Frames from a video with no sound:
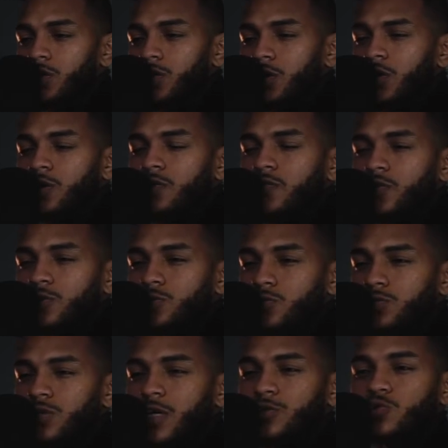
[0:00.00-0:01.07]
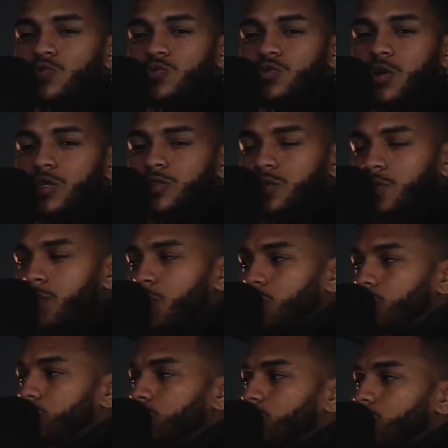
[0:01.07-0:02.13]
The individuals that you trust the
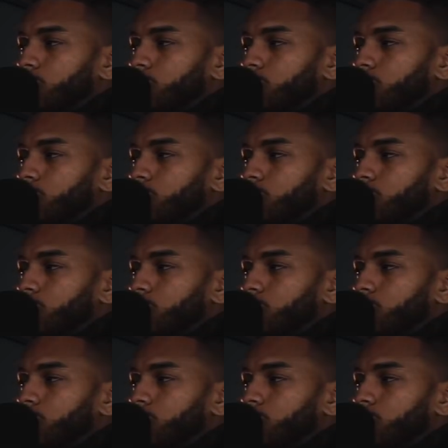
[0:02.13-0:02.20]
most.